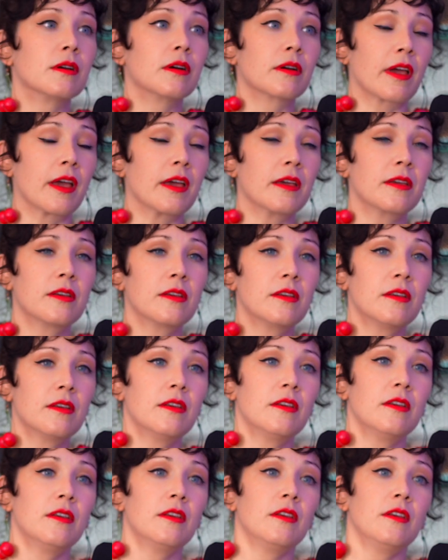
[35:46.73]
Okay.
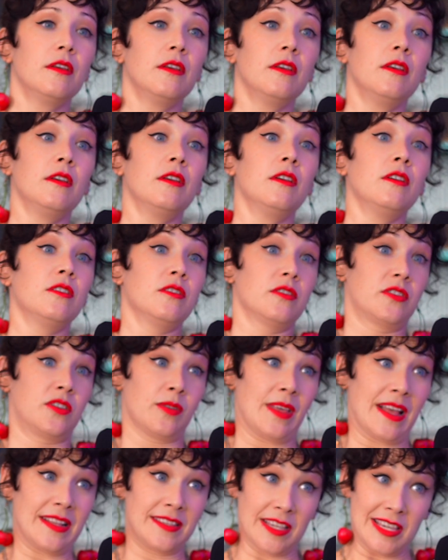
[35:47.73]
So
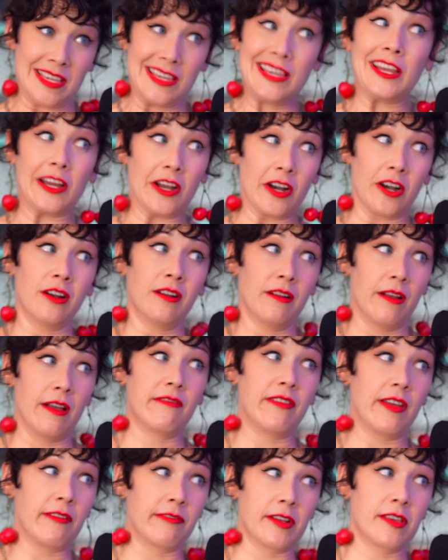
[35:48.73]
that's a year
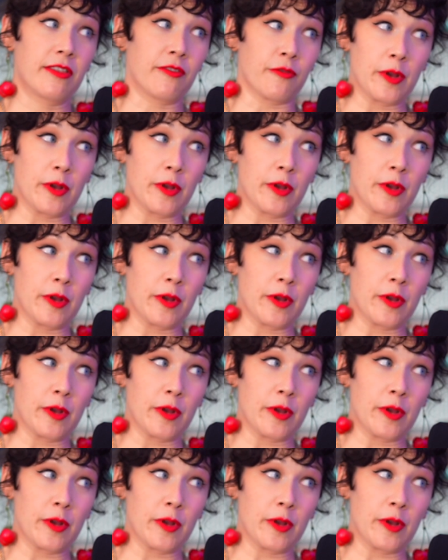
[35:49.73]
of every mm.